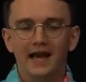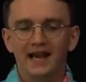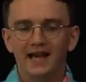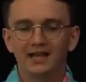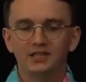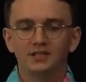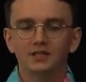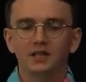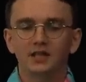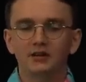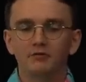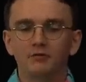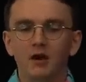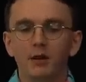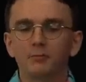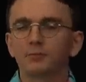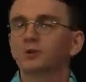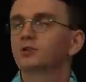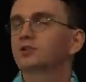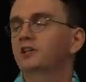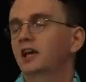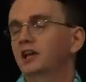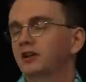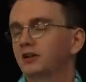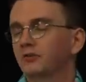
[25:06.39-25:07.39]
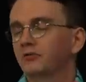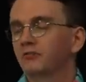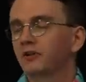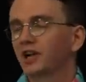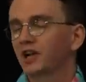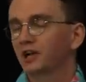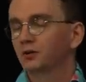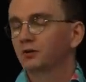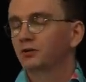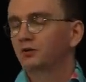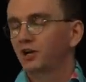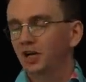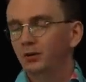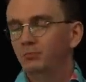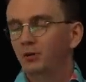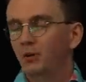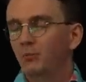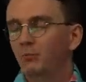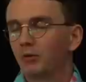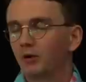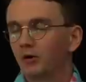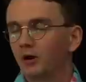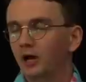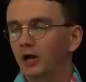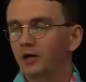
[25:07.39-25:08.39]
actually represent a real creeping
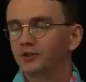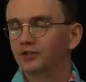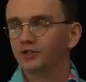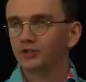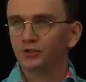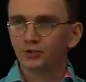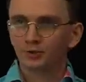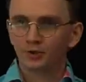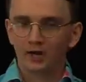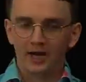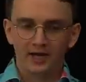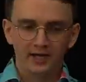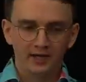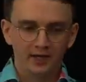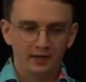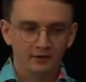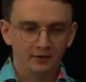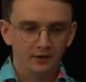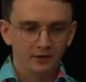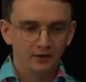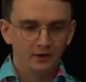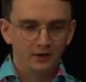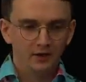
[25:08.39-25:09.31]
barrage in training.